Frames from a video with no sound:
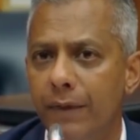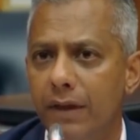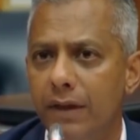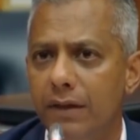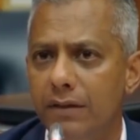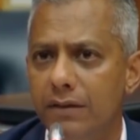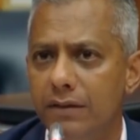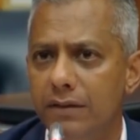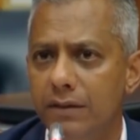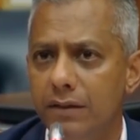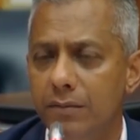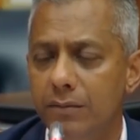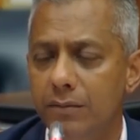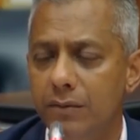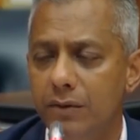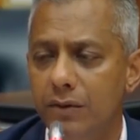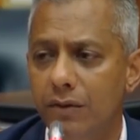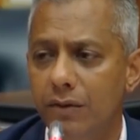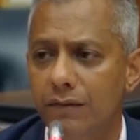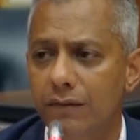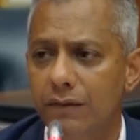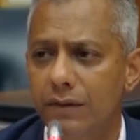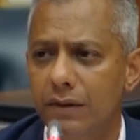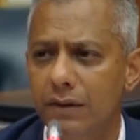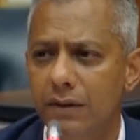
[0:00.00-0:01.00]
In terms
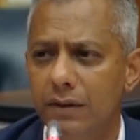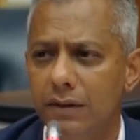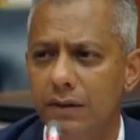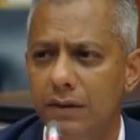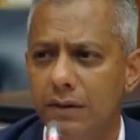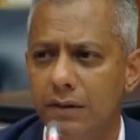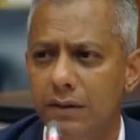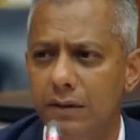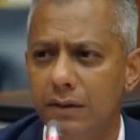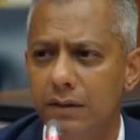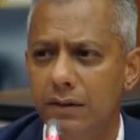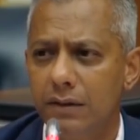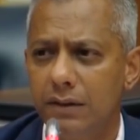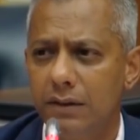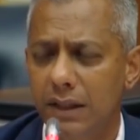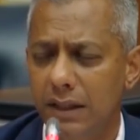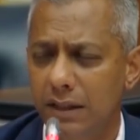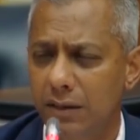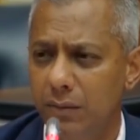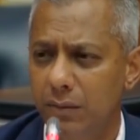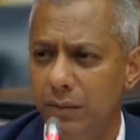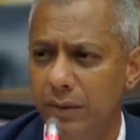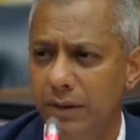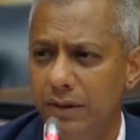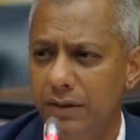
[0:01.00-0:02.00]
of the
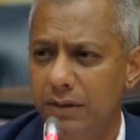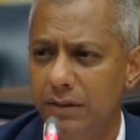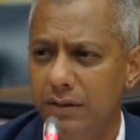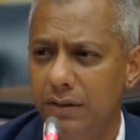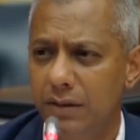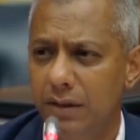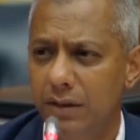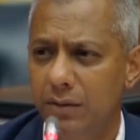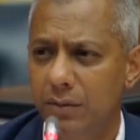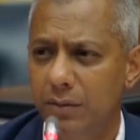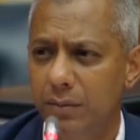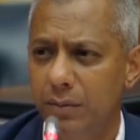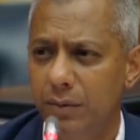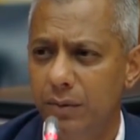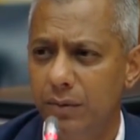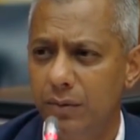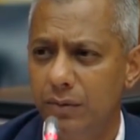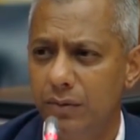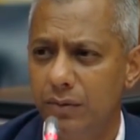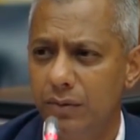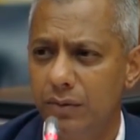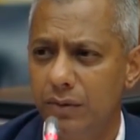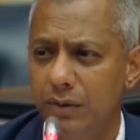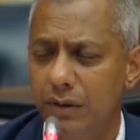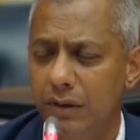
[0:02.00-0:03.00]
second question that you
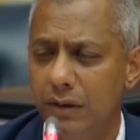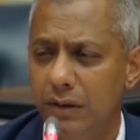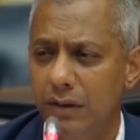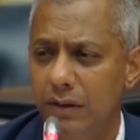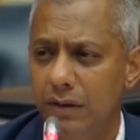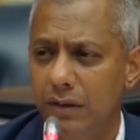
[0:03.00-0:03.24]
posed,